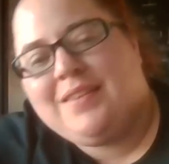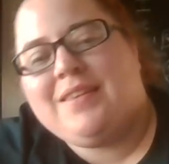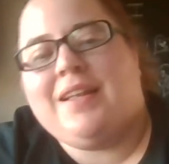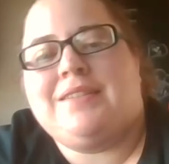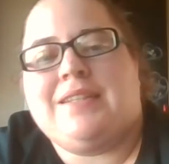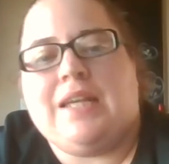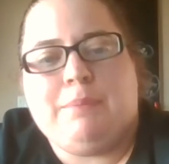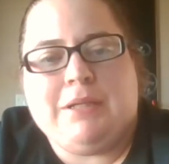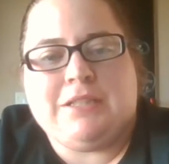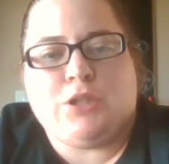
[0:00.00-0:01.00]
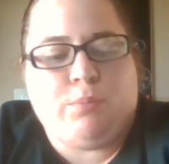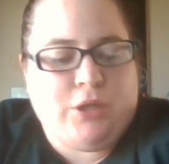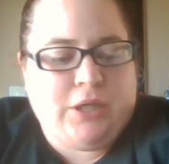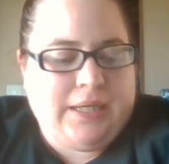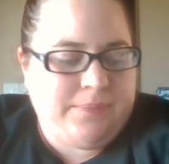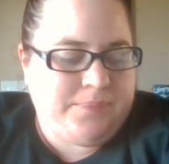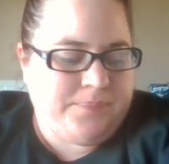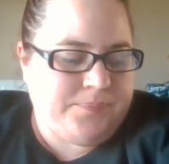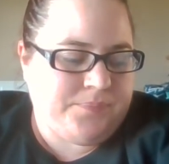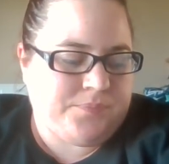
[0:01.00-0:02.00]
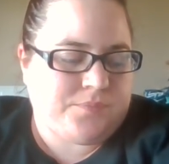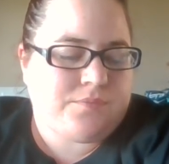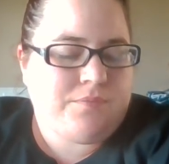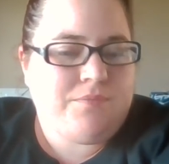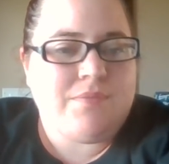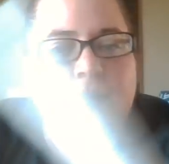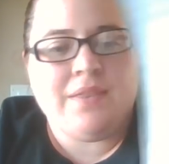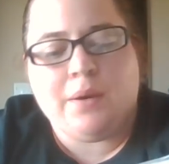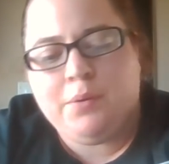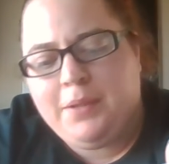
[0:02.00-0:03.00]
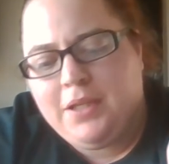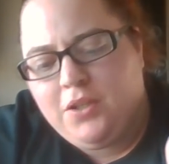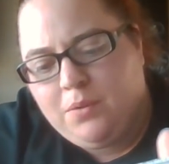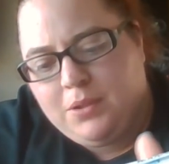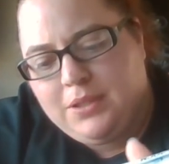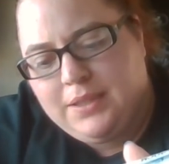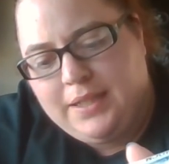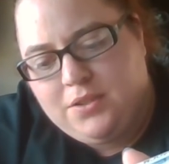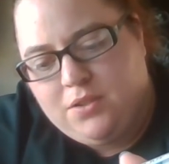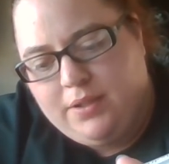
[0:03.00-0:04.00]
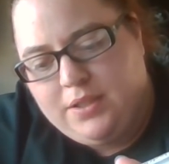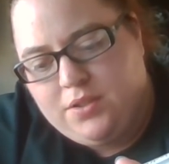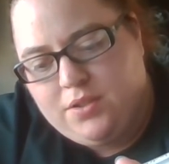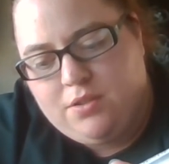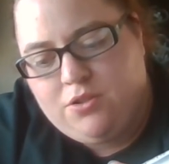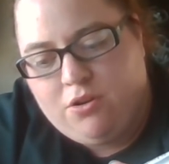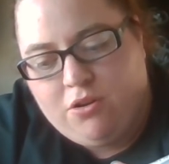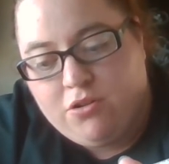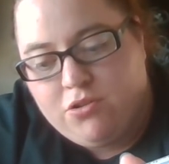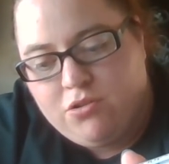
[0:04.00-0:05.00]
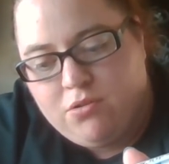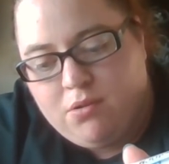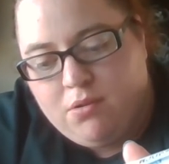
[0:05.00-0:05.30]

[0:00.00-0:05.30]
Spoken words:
It's gonna be so pretty. That would be a good one to like donate to the church.